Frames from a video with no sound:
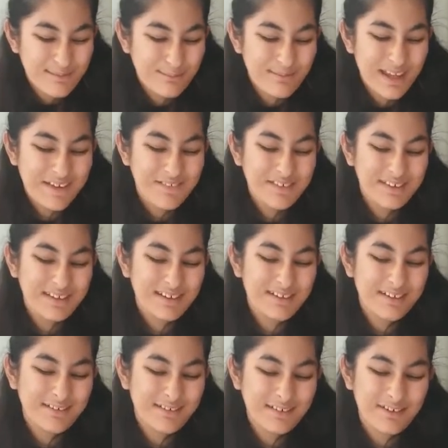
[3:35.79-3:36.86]
Even
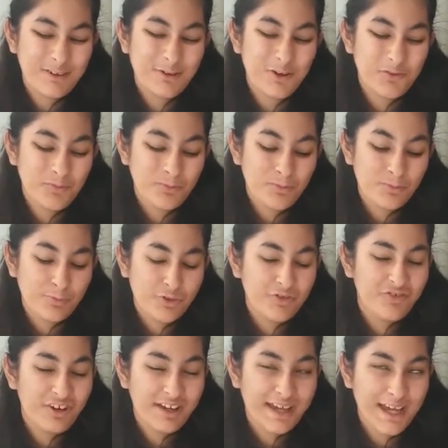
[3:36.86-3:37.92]
though you are fully